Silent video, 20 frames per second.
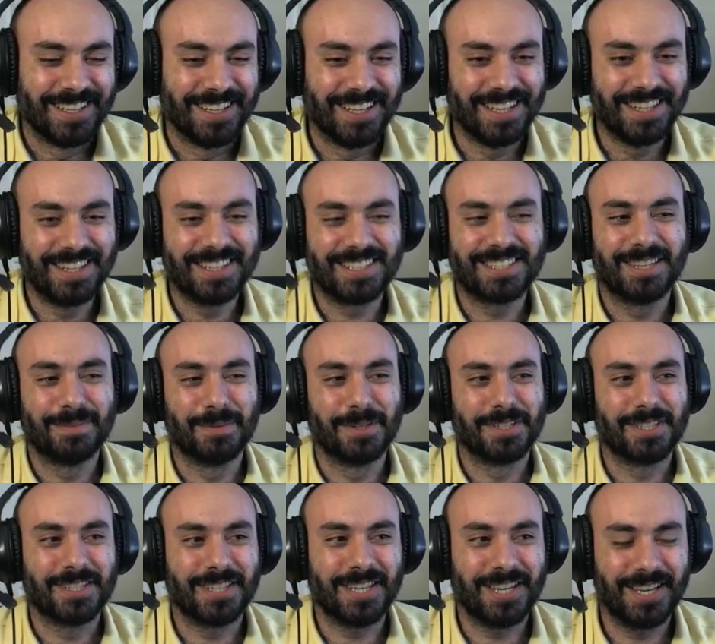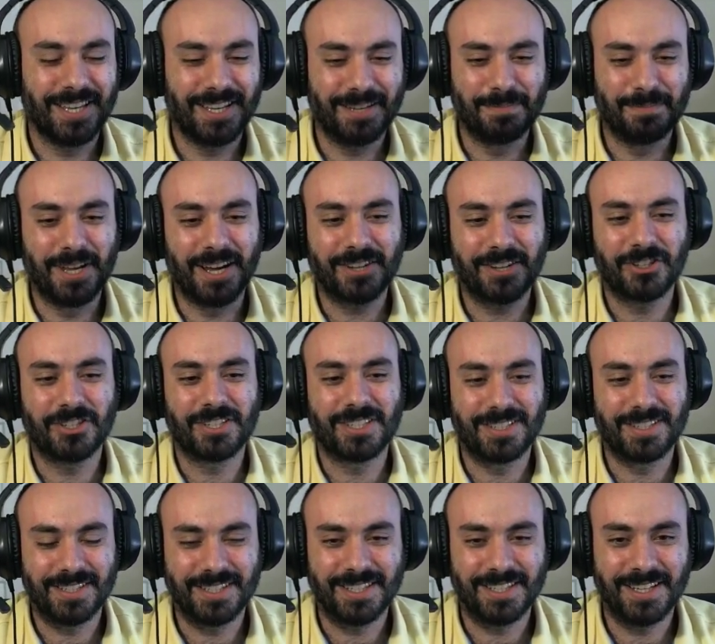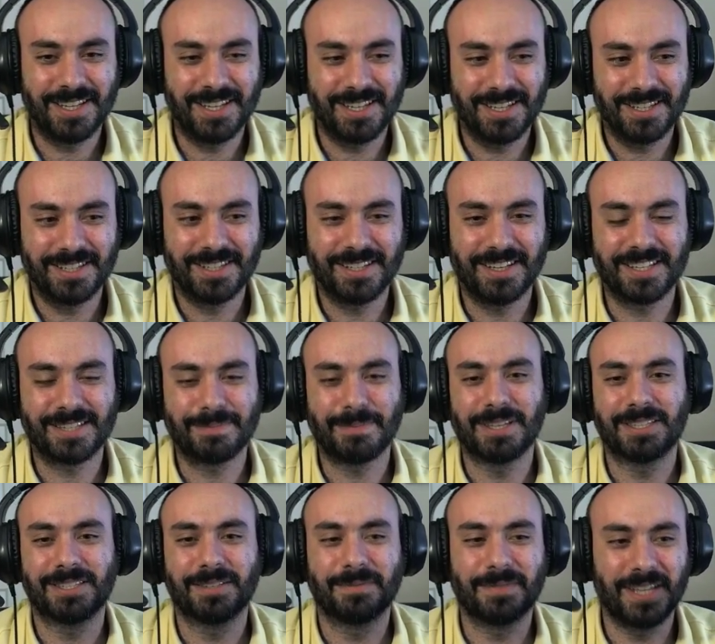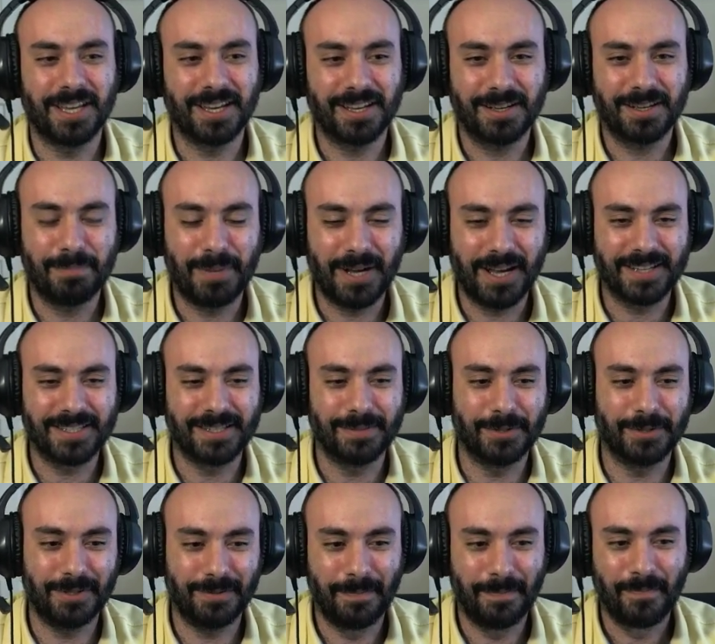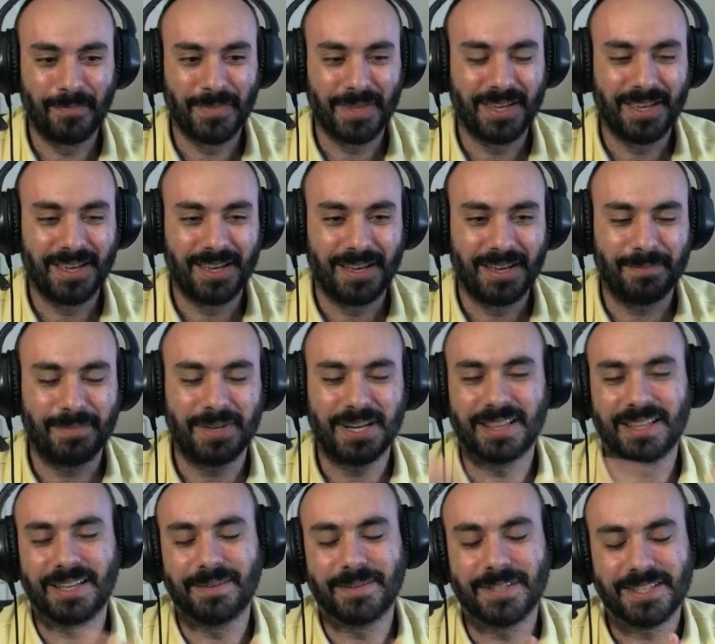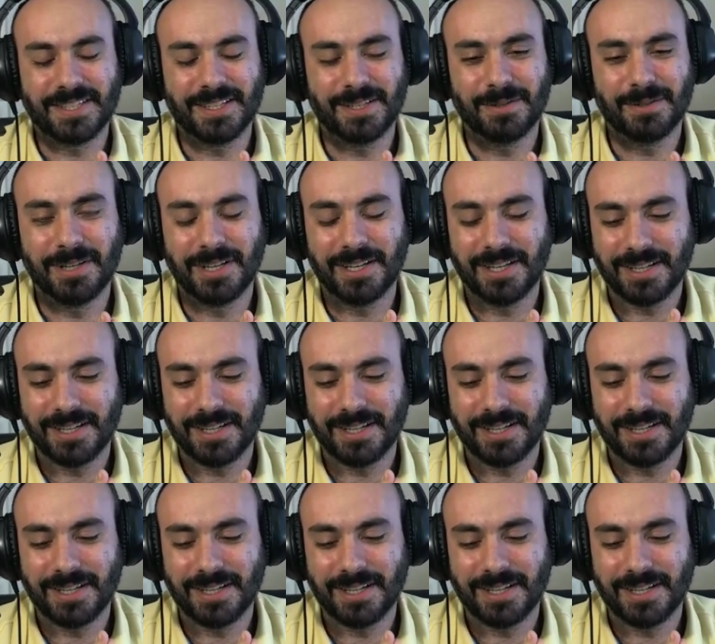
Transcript: And it's the most obnoxiously expensive deck possible. But I love it so.